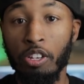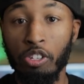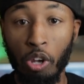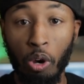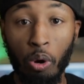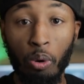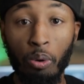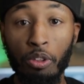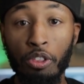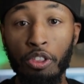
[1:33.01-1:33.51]

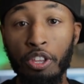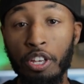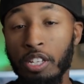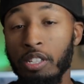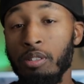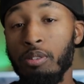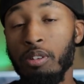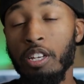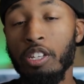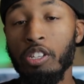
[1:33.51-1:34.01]
So
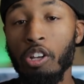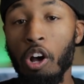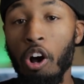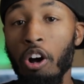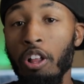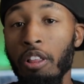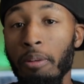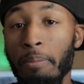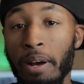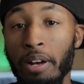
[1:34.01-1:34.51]
this is
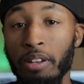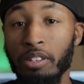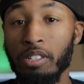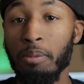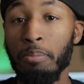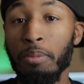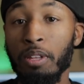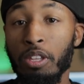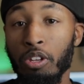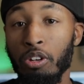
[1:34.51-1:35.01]
all about
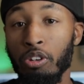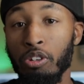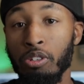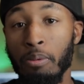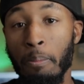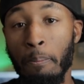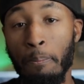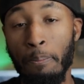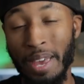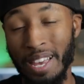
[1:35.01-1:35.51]
some of
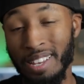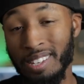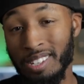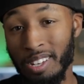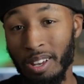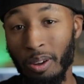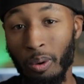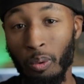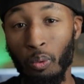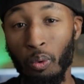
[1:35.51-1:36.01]
those
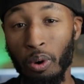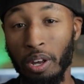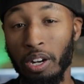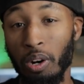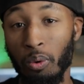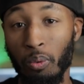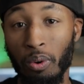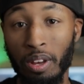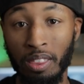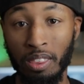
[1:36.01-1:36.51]
basic one
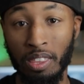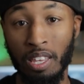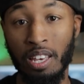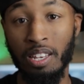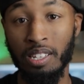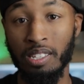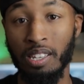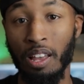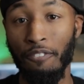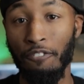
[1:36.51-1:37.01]
oh one
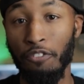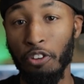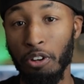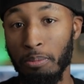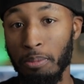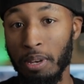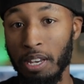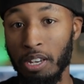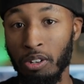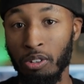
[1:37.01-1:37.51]
things that
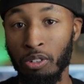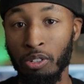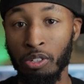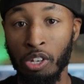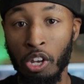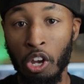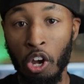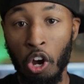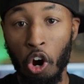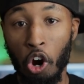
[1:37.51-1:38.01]

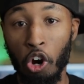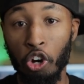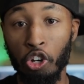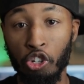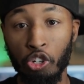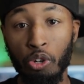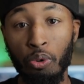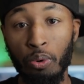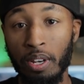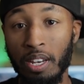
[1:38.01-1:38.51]
filmmakers are
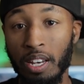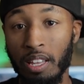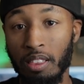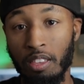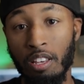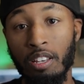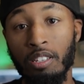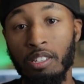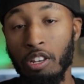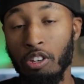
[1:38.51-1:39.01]
doing
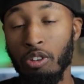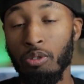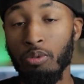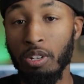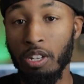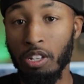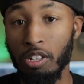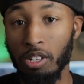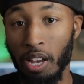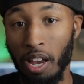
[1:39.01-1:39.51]
and things that you
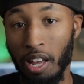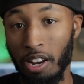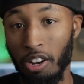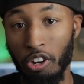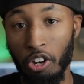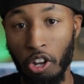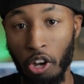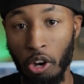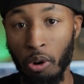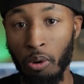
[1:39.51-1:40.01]
need to kind
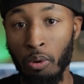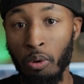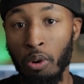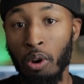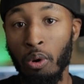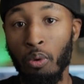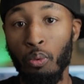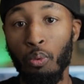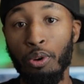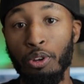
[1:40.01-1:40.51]
of know
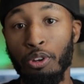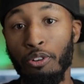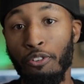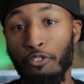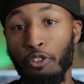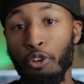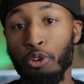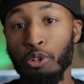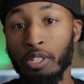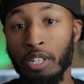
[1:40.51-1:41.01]
when you're
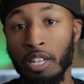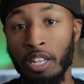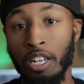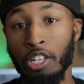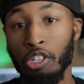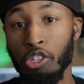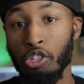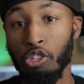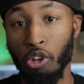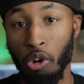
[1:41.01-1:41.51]
first
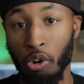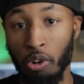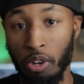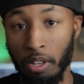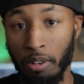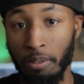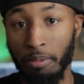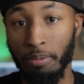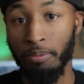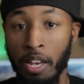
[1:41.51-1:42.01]
getting started.